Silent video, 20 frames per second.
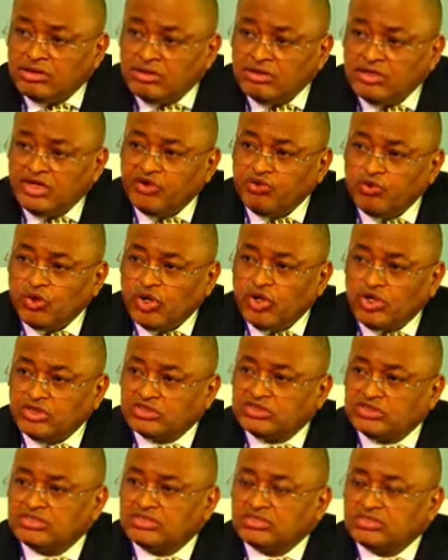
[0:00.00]
the
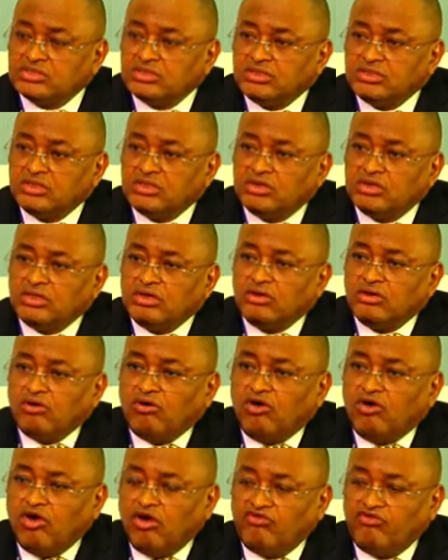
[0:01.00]
roles
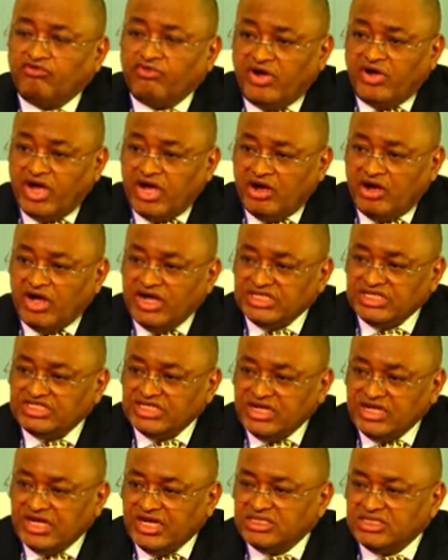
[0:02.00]
of our
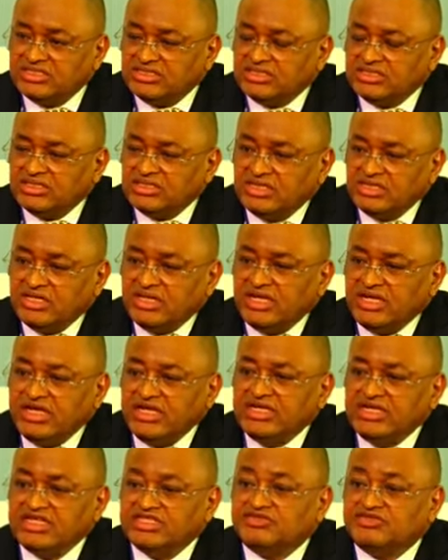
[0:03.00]
engineers in
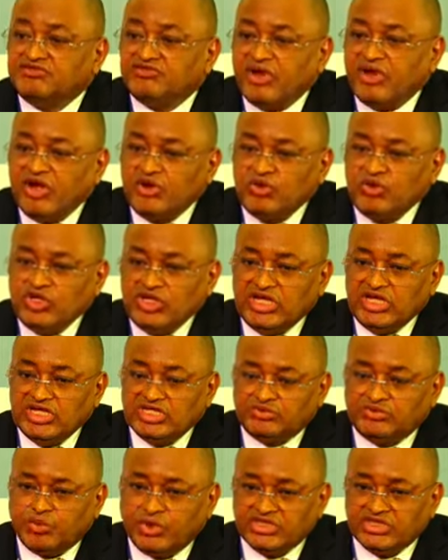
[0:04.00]
this very
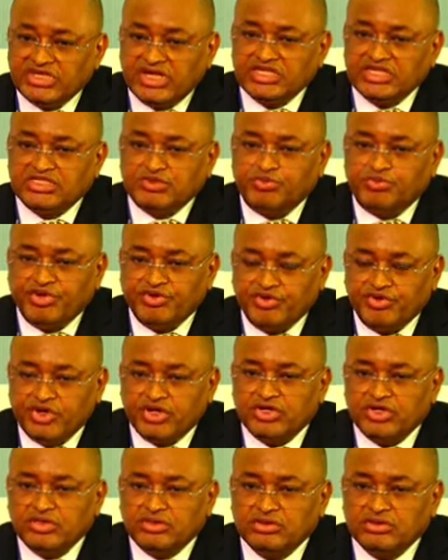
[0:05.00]
important period.